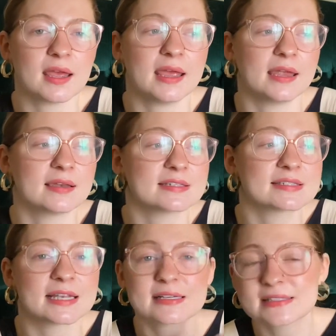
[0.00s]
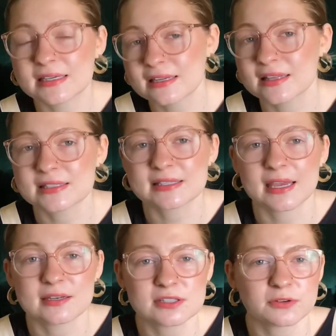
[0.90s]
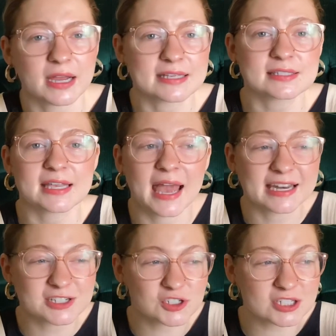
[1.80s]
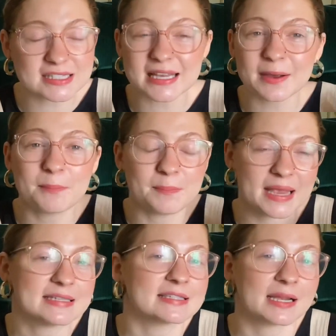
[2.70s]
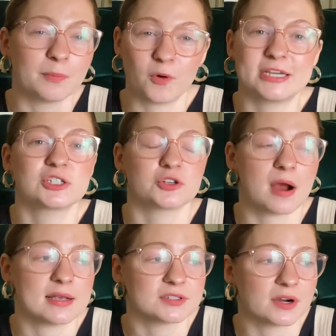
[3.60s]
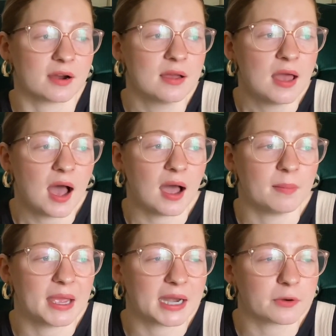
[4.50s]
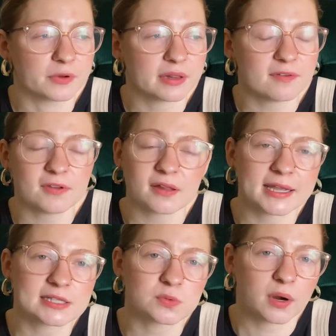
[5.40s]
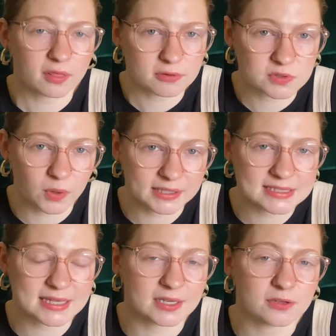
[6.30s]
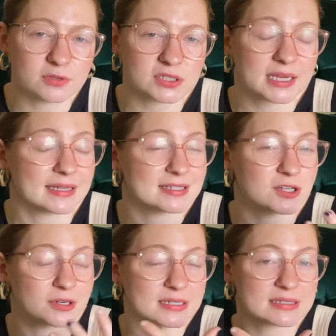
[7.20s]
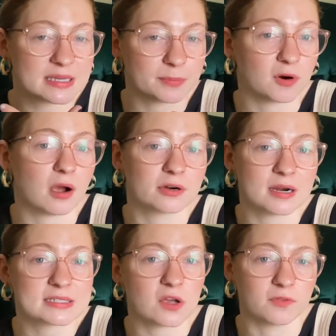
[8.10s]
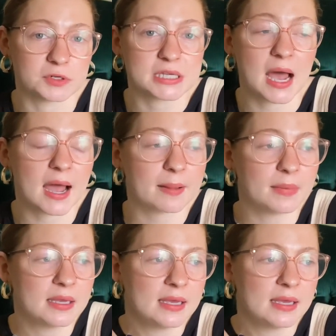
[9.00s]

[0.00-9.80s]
It sinks into the skin so nicely, and it's just like a basic moisturizer. And I really feel like it's one of those ones that you can start to see progress over time.